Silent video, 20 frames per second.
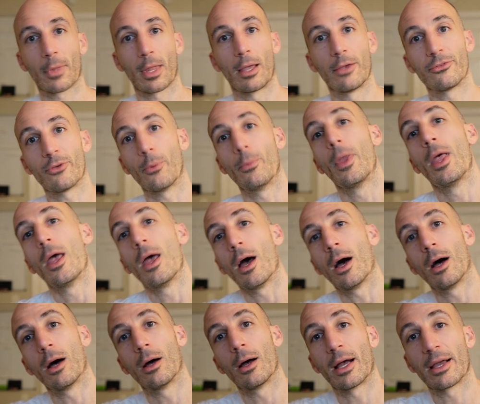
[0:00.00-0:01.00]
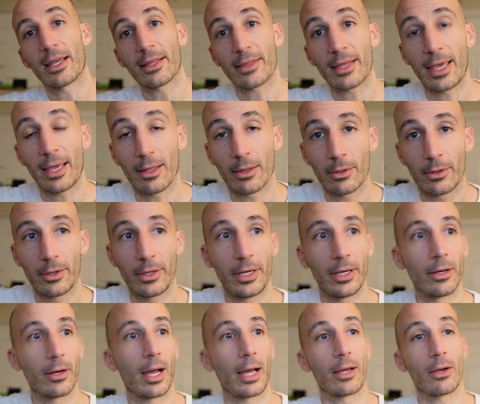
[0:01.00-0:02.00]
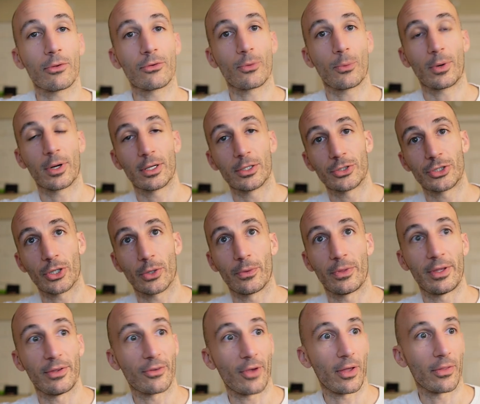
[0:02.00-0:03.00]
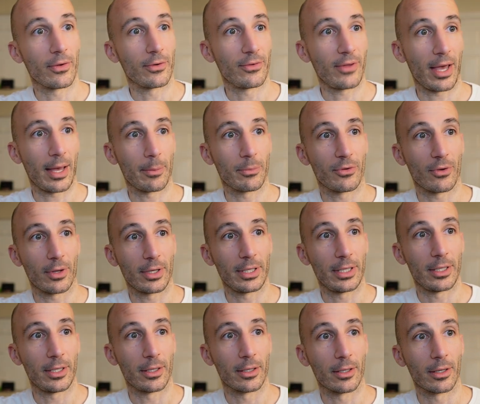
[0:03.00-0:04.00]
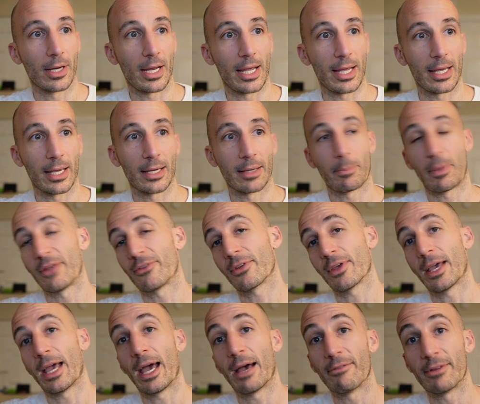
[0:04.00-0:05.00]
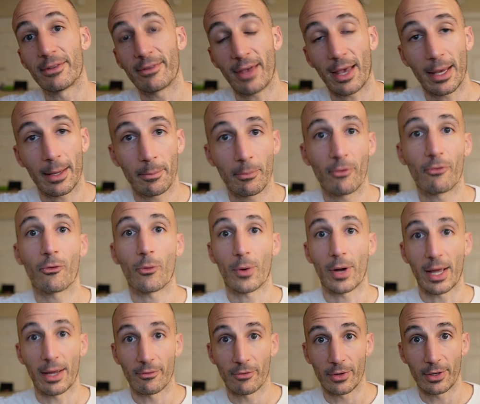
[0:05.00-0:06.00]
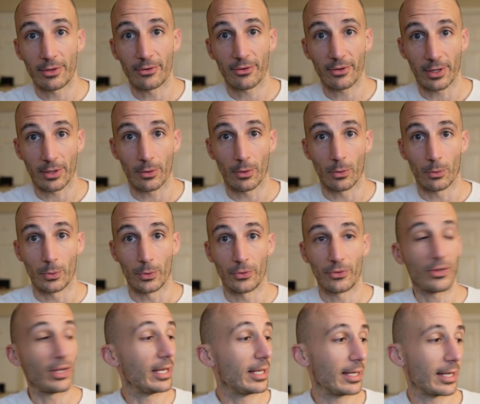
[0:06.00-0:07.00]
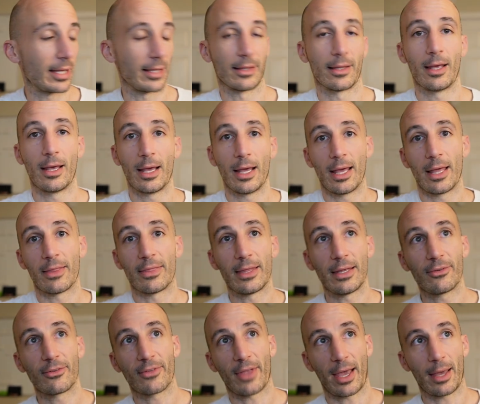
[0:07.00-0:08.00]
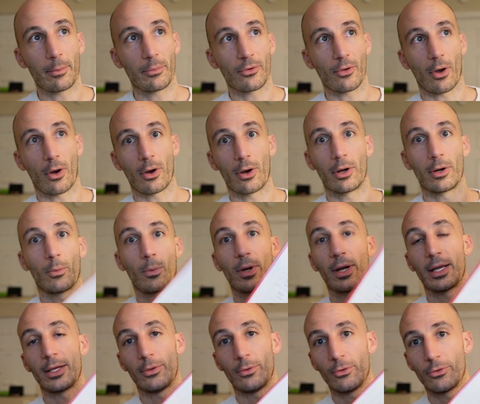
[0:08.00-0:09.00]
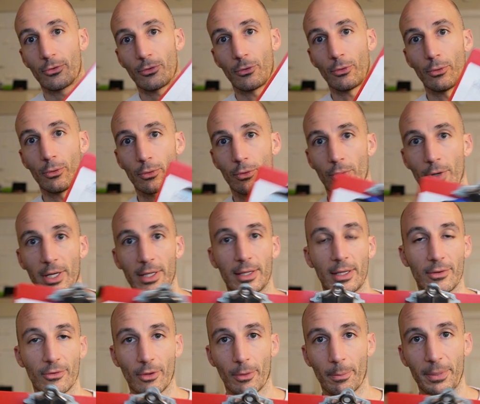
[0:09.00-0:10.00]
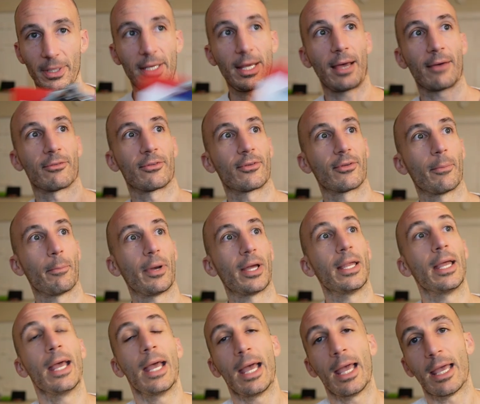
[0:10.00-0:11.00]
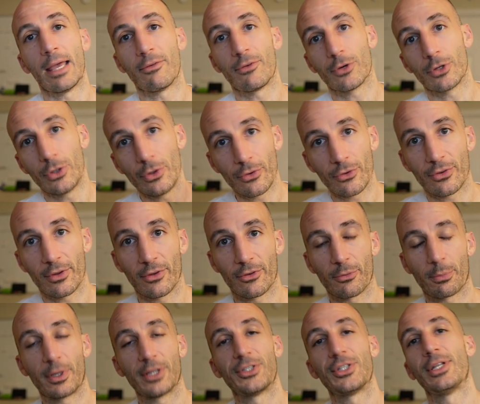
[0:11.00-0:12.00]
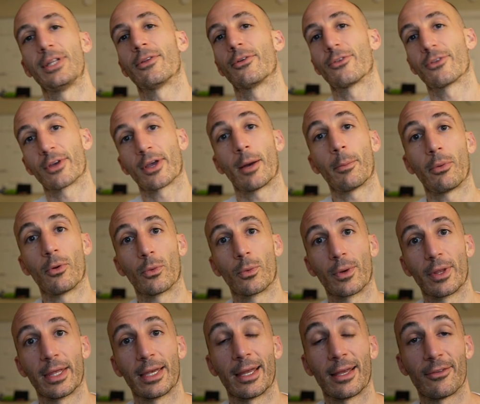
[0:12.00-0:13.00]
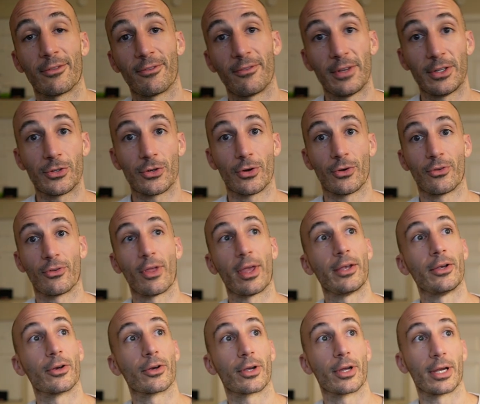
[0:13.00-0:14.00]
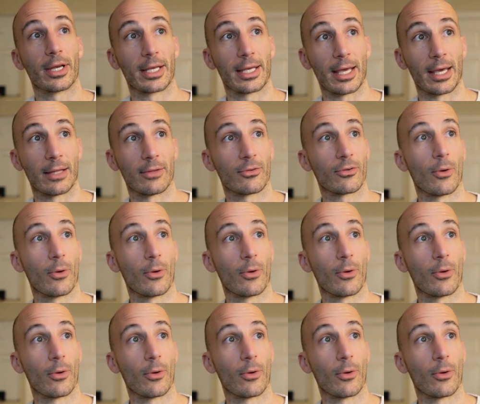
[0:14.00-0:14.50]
So I got the calendar here. I also want to show these other tabs on here, and basically I have a tab for every single routine, and these tabs are what I use to create these little PDFs. But if you're using the spreadsheet, there's a couple of really nice features that you're going to get.